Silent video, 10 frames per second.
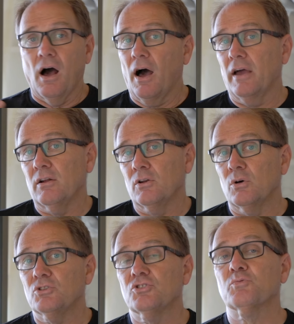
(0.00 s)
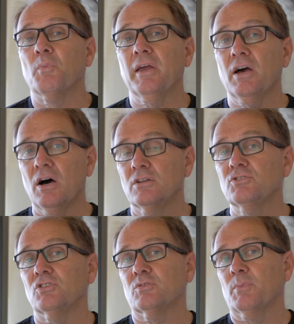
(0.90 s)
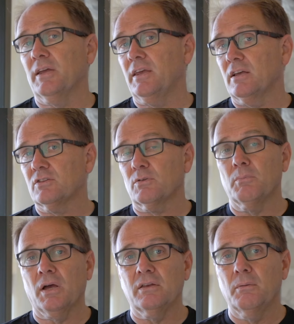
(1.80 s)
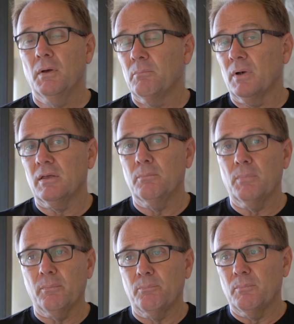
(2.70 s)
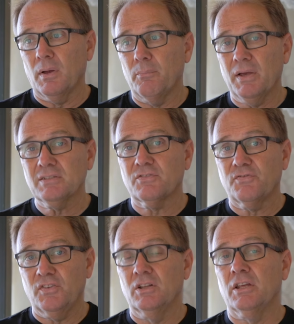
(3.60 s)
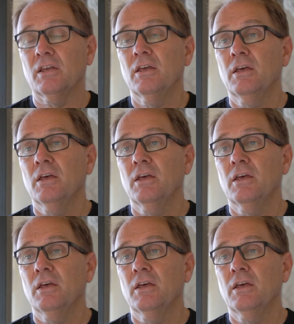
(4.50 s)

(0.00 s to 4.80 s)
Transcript: I don't know. It's just my hunch. It's my guess. My my my, my best feeling.